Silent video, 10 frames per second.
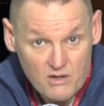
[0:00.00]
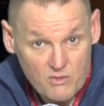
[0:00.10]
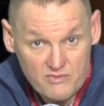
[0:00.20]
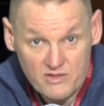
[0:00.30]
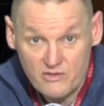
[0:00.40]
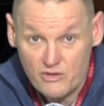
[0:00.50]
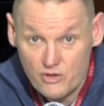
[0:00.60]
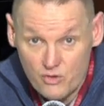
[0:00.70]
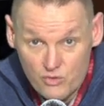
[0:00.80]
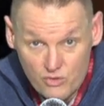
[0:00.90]
However, there are
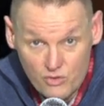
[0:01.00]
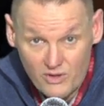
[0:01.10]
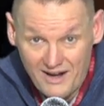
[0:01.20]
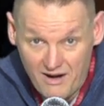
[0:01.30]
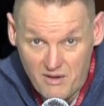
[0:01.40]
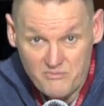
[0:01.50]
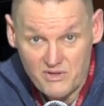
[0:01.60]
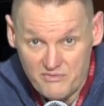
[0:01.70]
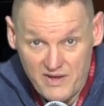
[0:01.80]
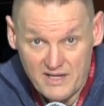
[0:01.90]
no known harmful
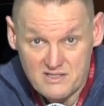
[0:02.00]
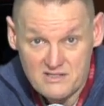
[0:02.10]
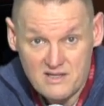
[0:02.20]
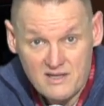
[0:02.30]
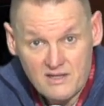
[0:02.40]
effects